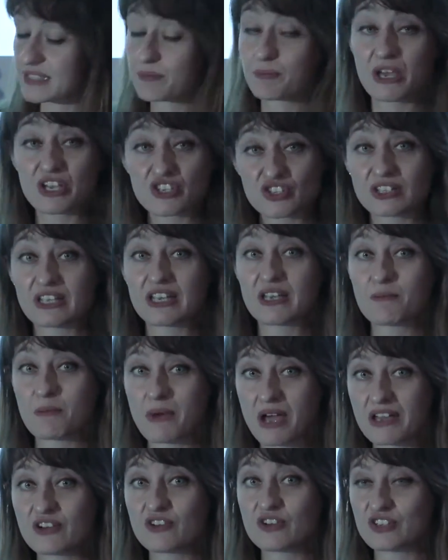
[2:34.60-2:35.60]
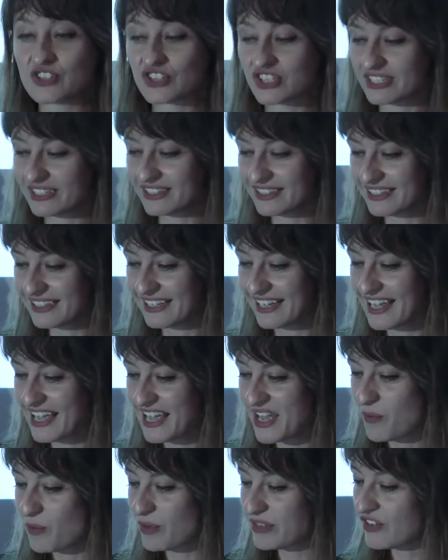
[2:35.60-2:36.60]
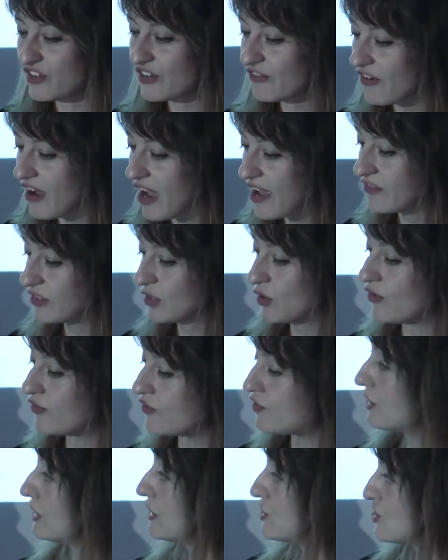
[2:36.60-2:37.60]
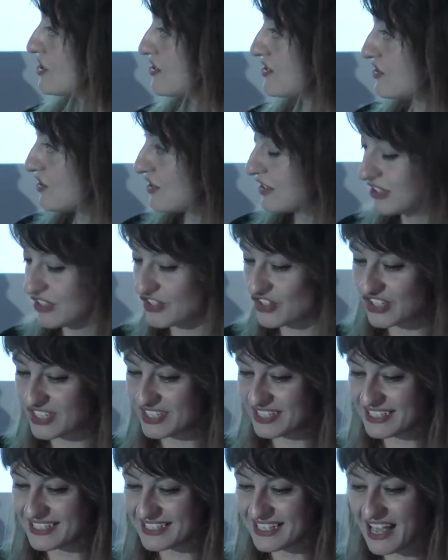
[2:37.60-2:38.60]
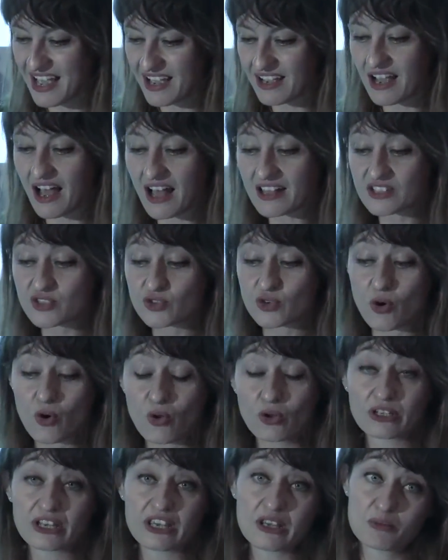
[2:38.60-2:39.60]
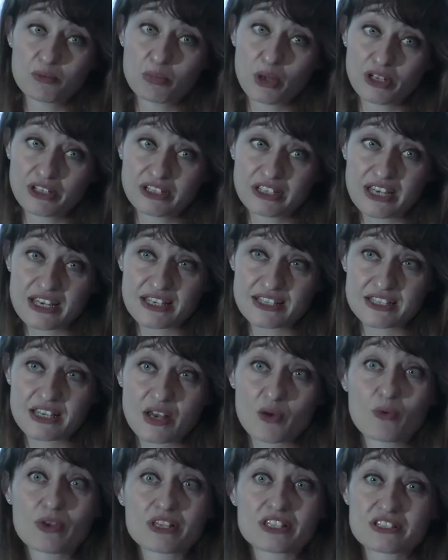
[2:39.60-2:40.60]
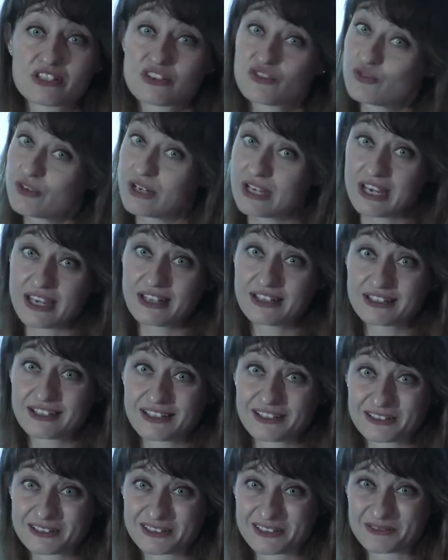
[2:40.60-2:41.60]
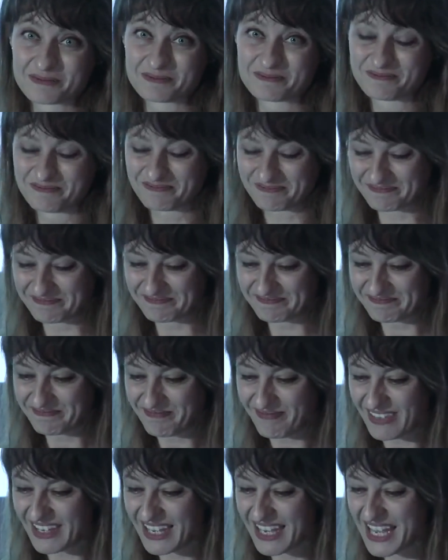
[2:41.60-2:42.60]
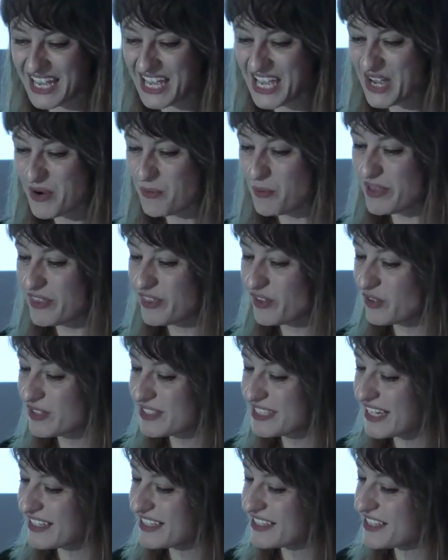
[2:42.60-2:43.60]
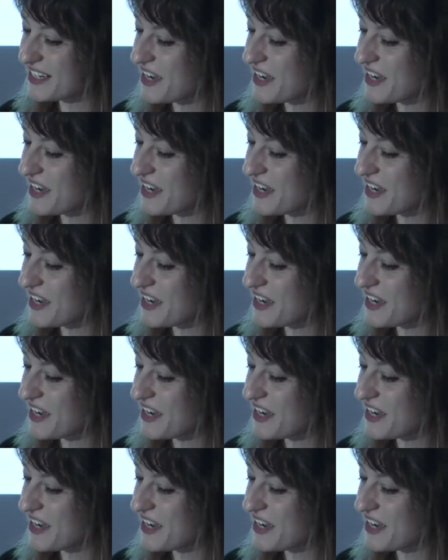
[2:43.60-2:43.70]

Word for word: especially in my region, with the revival of religious traditions, God's role in politics was rekindled. We thought that the